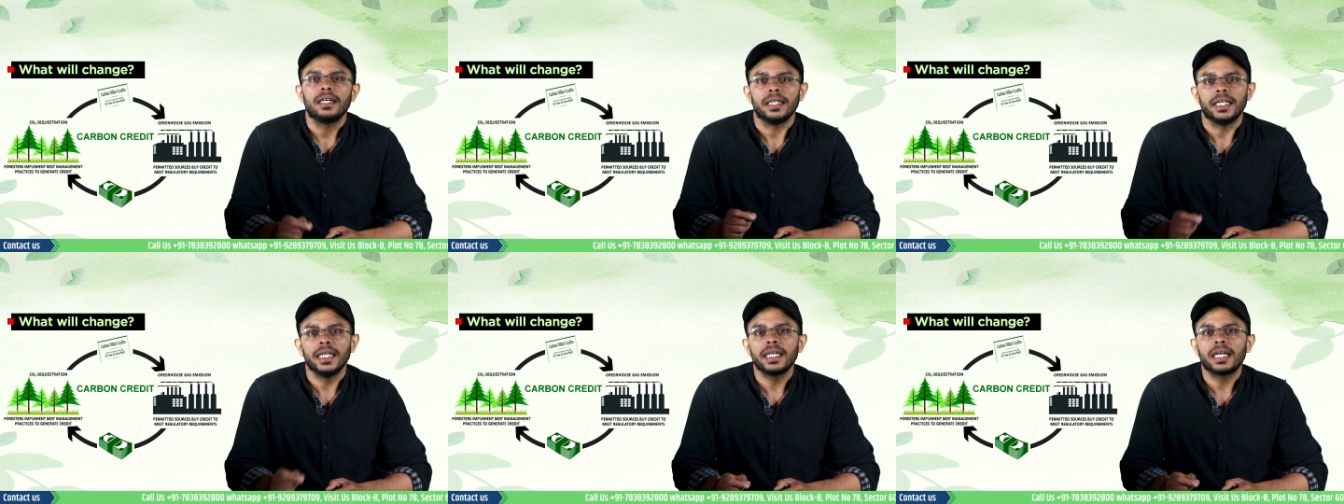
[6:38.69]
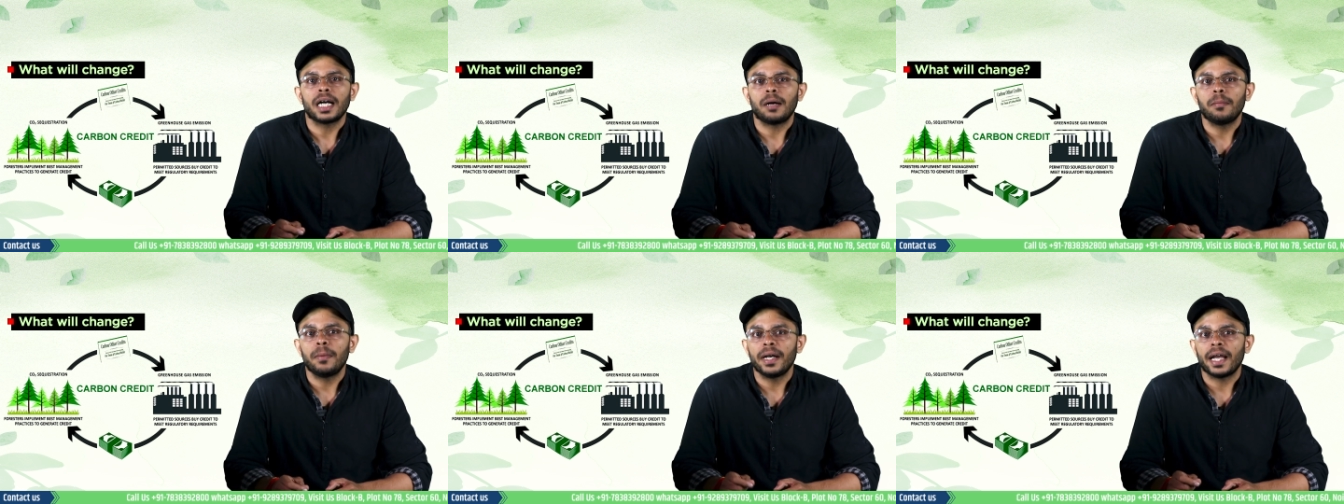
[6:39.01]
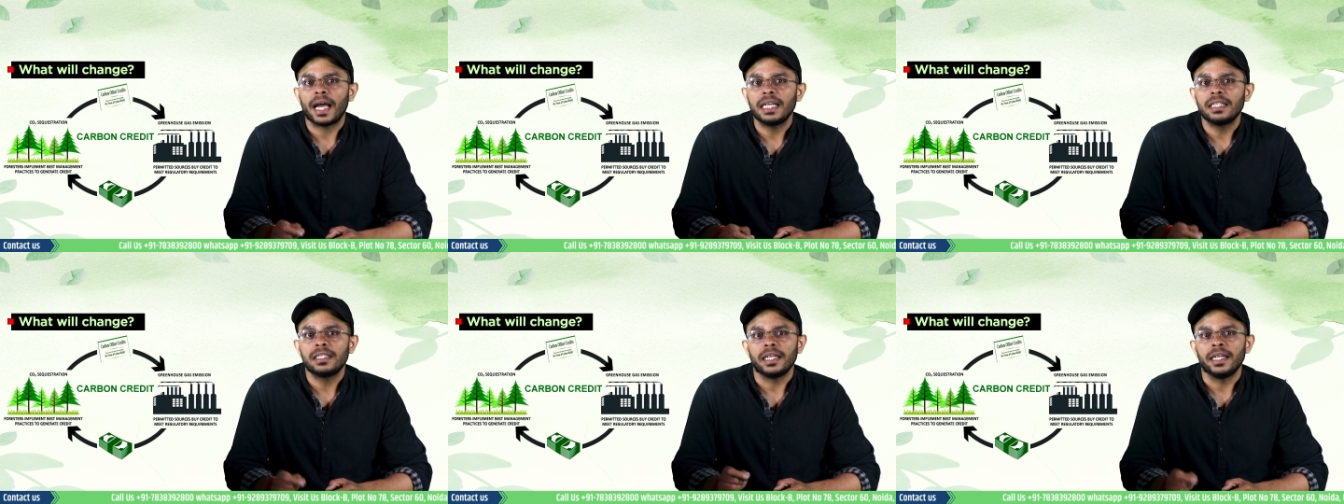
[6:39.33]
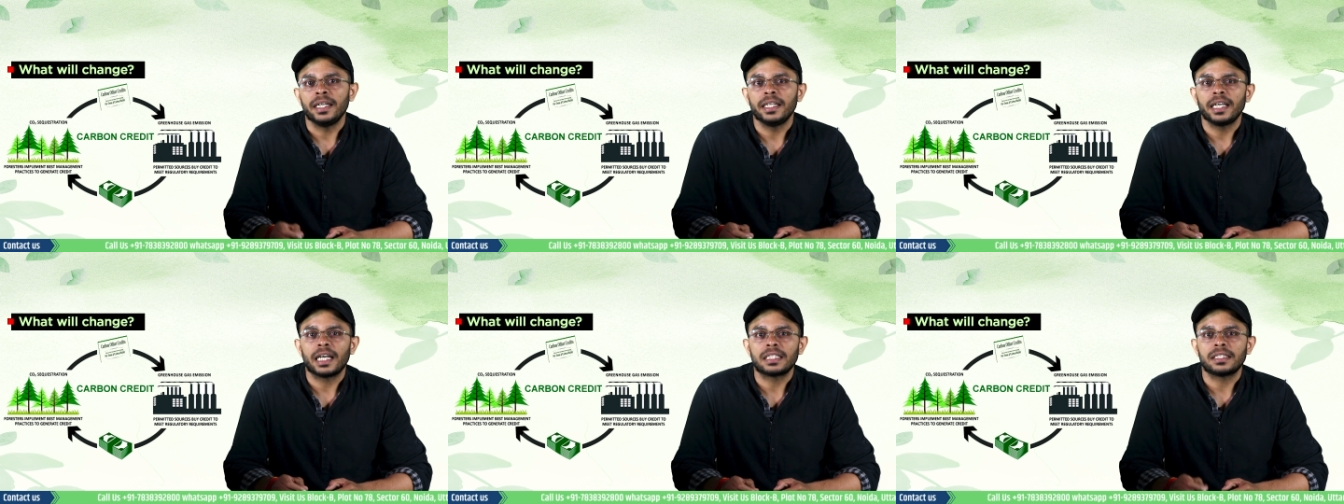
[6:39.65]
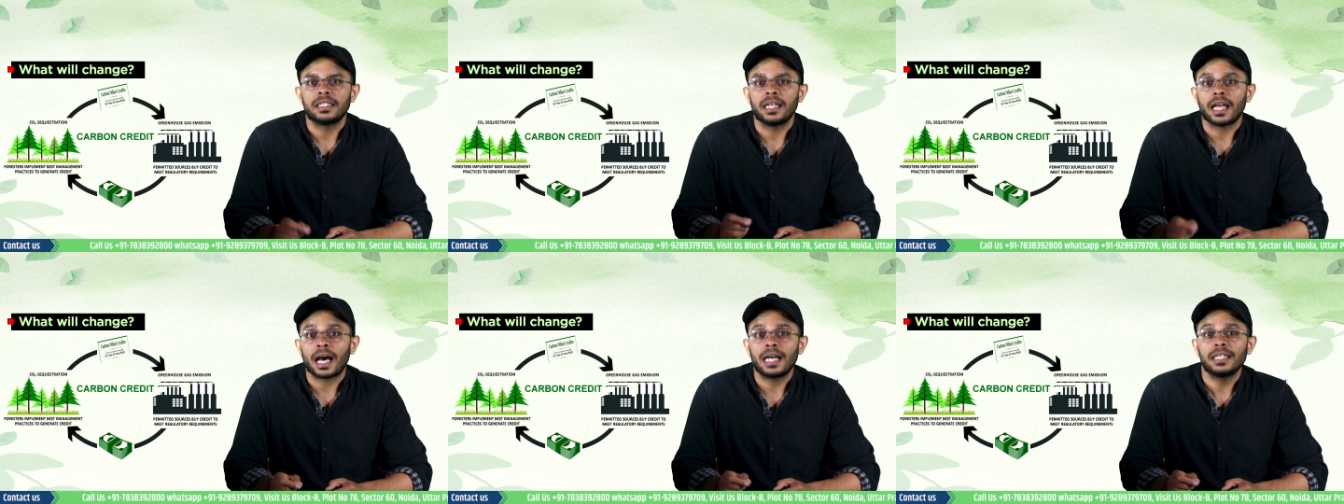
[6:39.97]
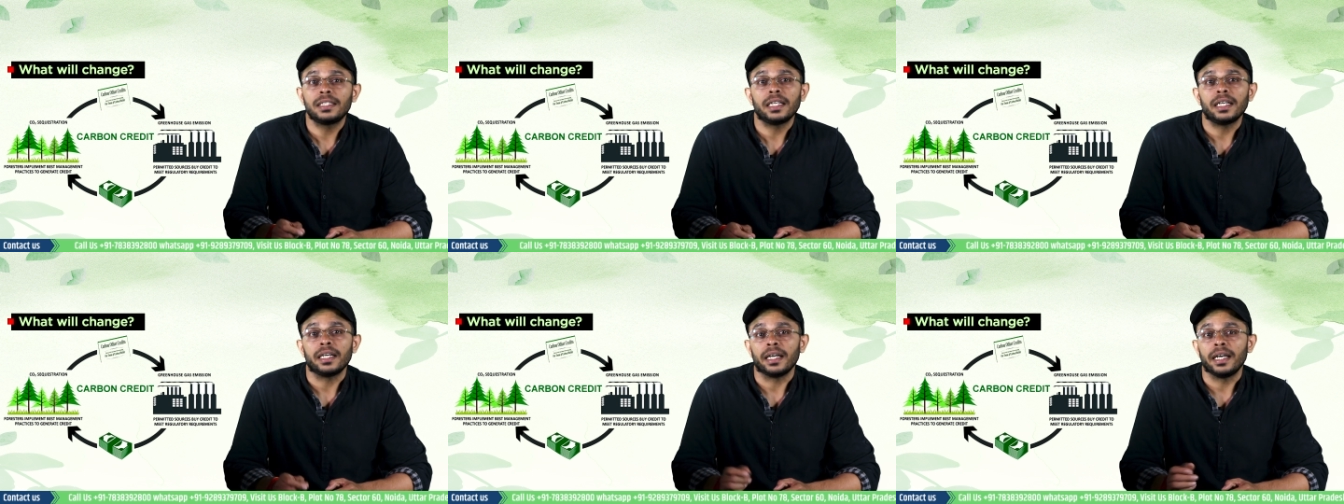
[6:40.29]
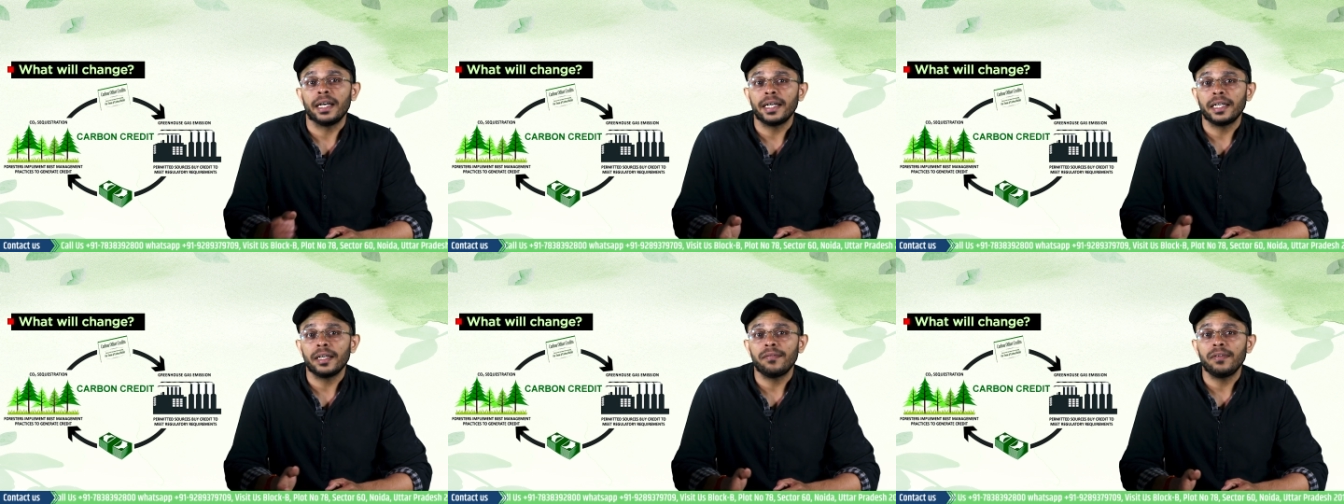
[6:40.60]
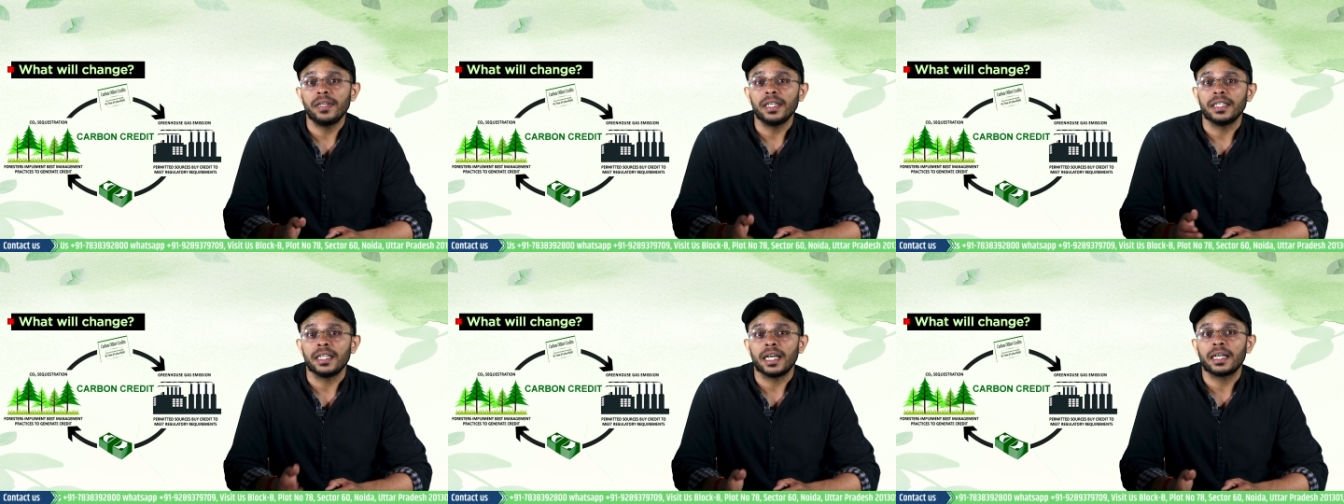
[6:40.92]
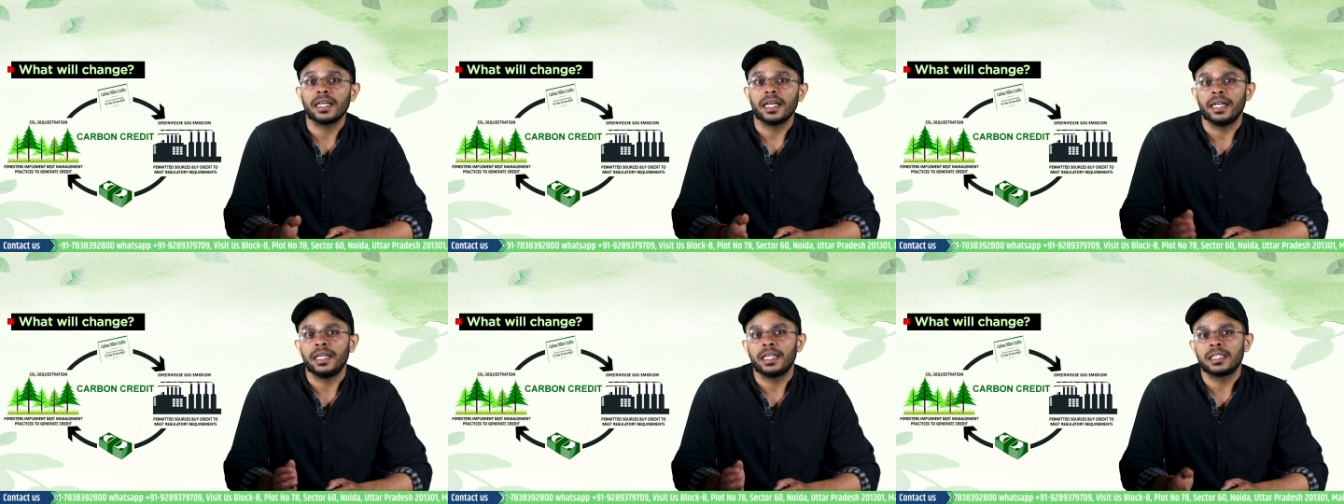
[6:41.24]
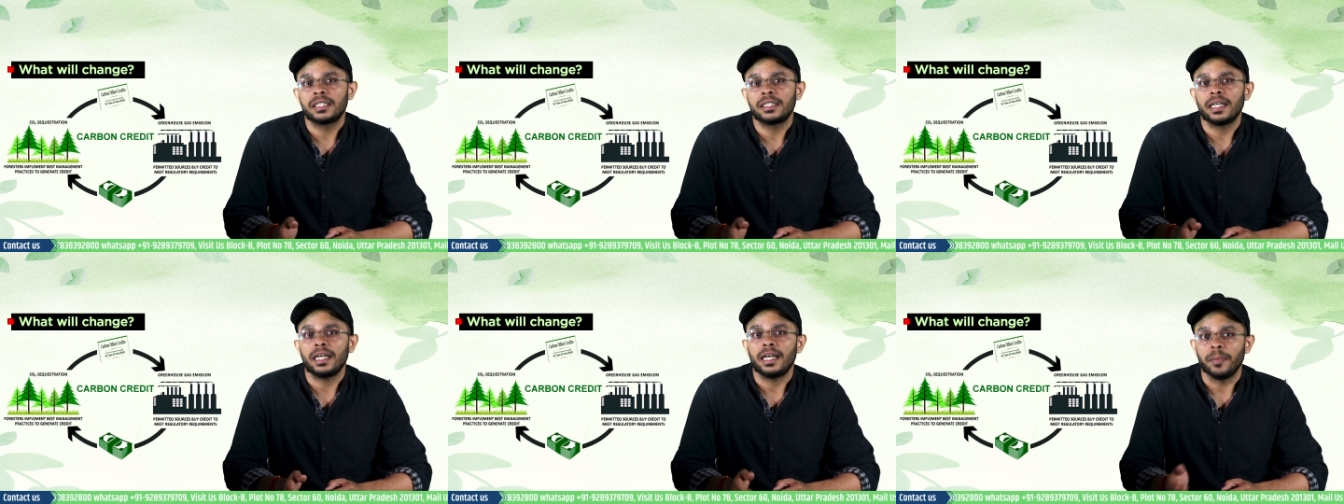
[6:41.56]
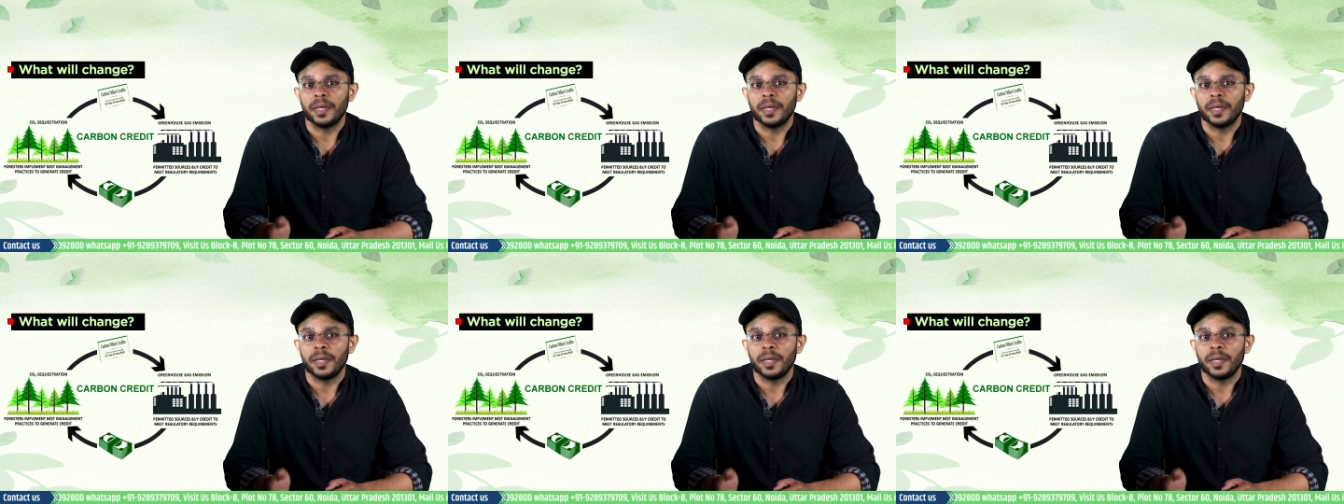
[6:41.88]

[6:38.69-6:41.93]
decarbonize India's large and relatively young industrial